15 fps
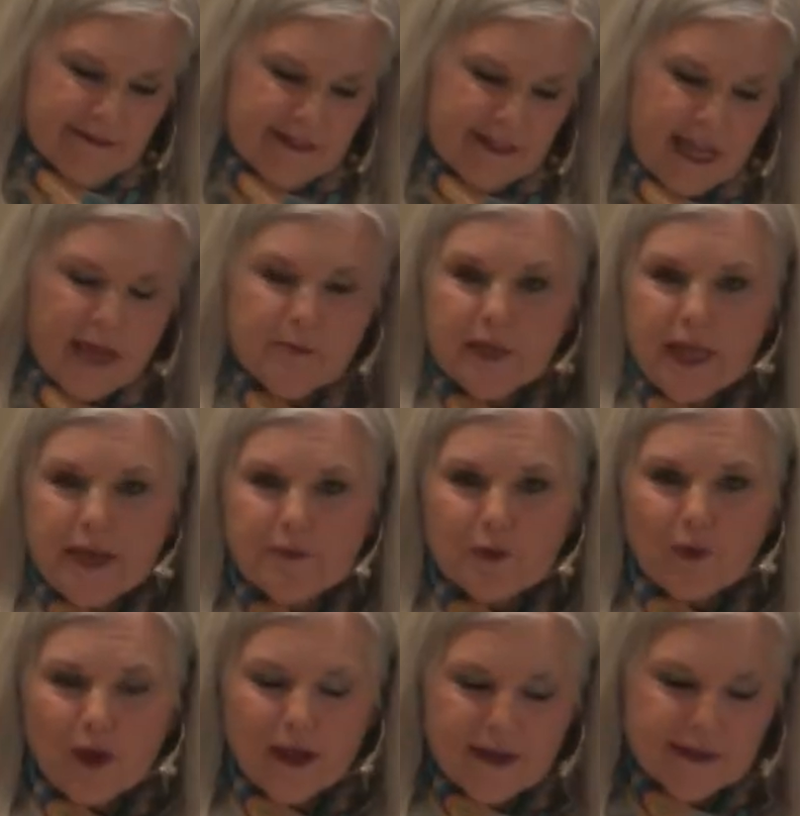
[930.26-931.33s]
Can't blame her,
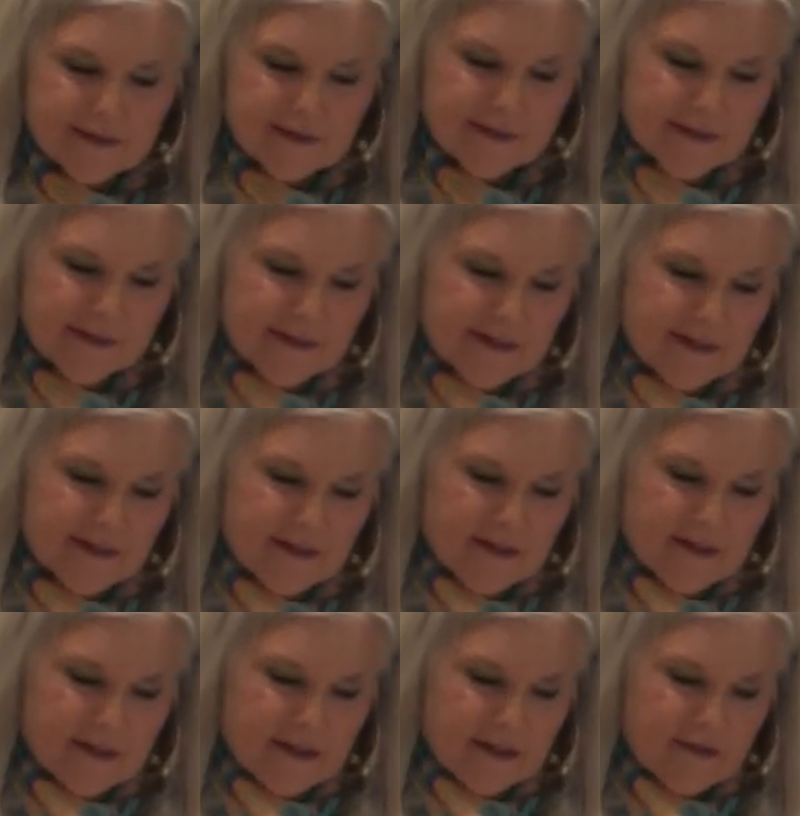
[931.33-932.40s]
right?
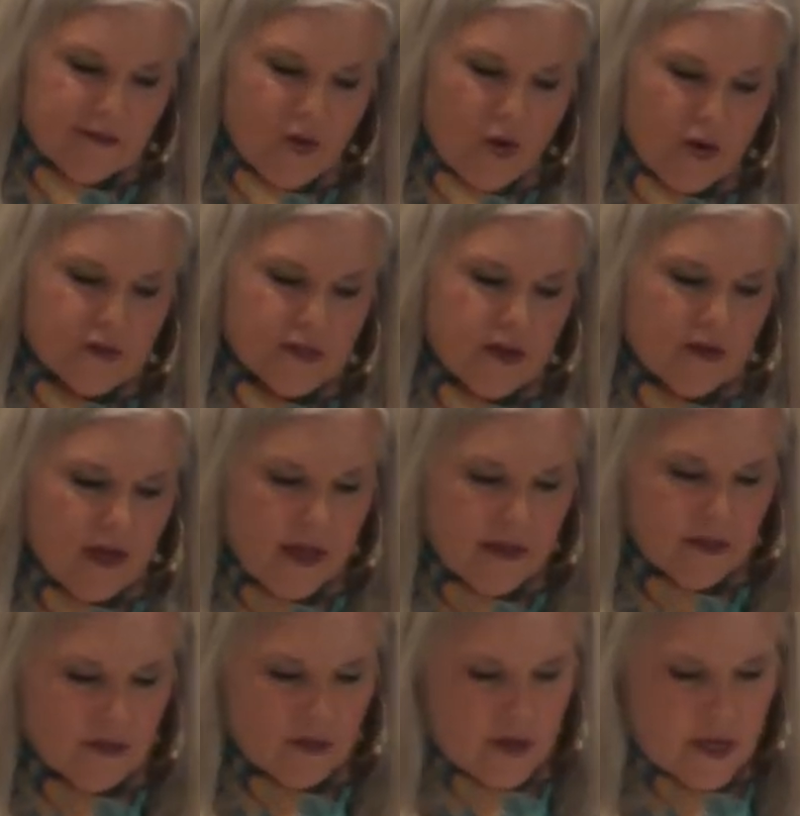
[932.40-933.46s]
Of course,
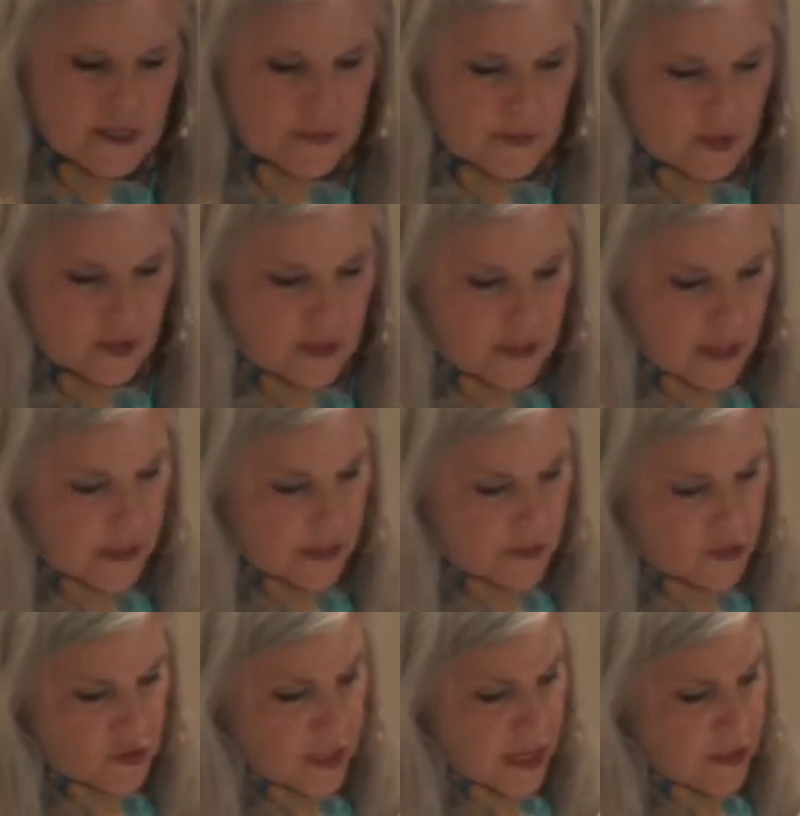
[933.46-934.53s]
Elkanah, her husband, could not
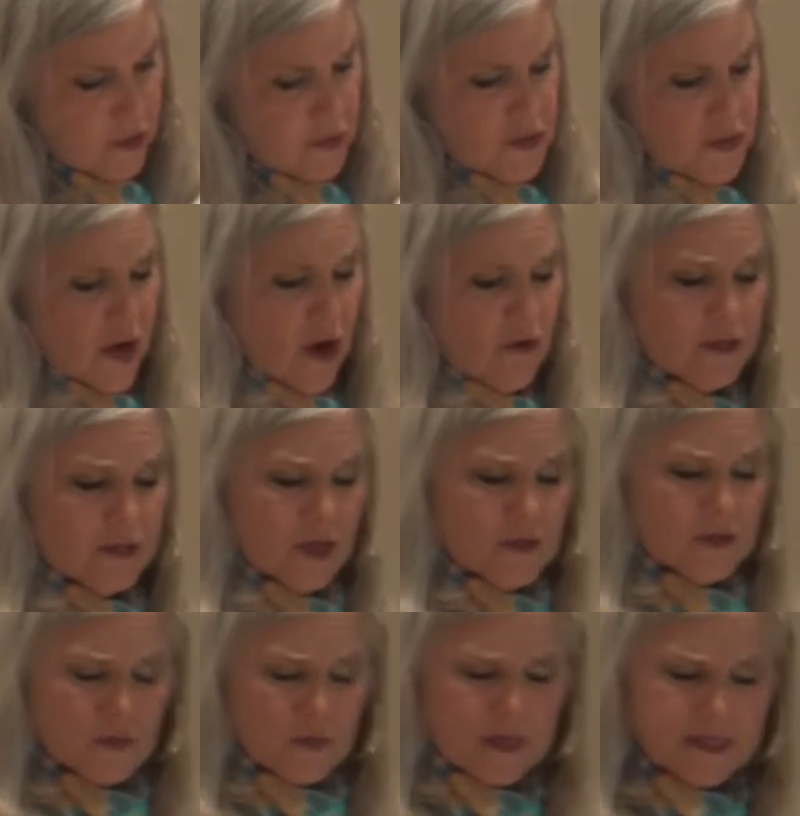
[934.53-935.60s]
understand her sorrow.
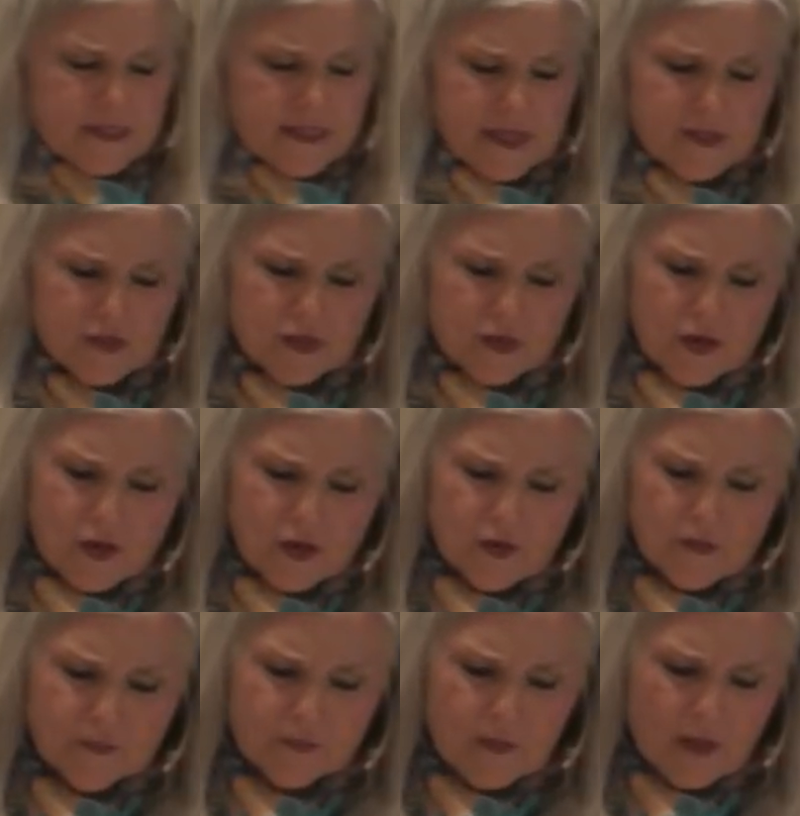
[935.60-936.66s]
Notice what he says to
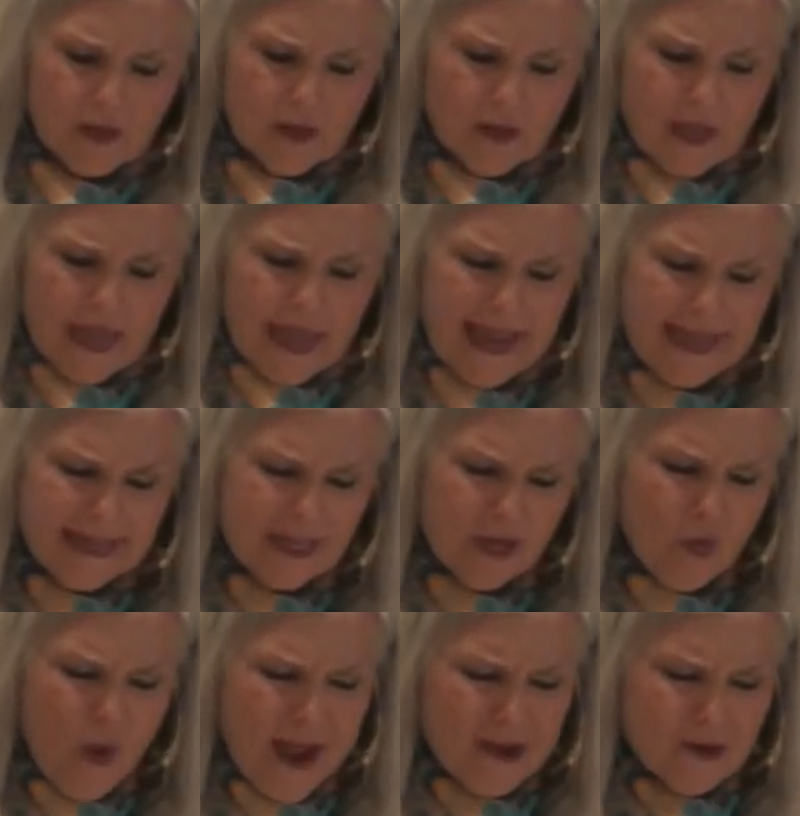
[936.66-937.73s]
her.
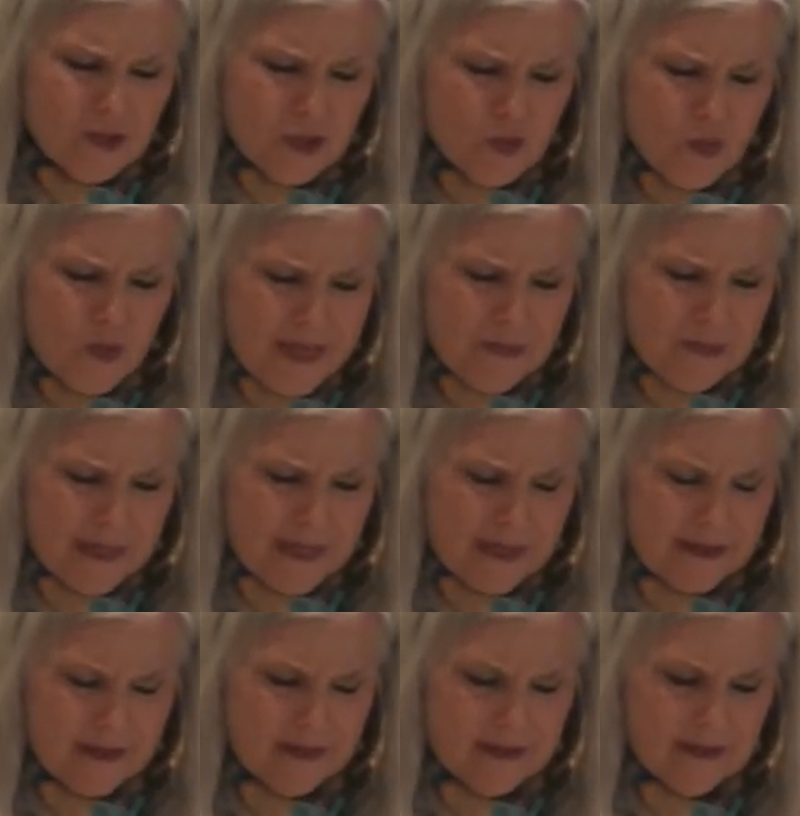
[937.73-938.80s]
Hannah, why are you
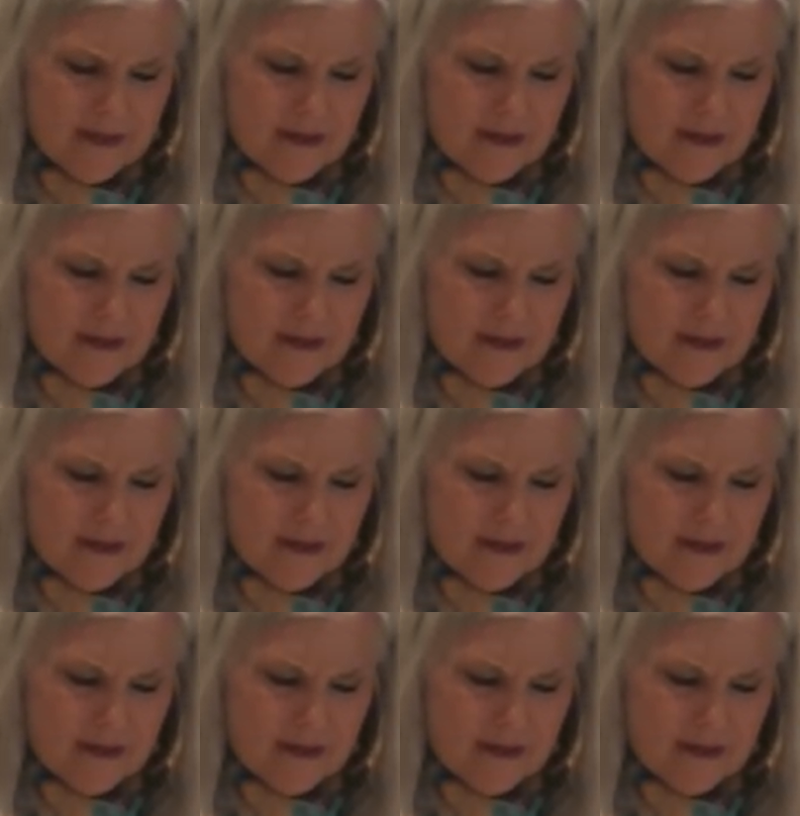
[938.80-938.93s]
weeping?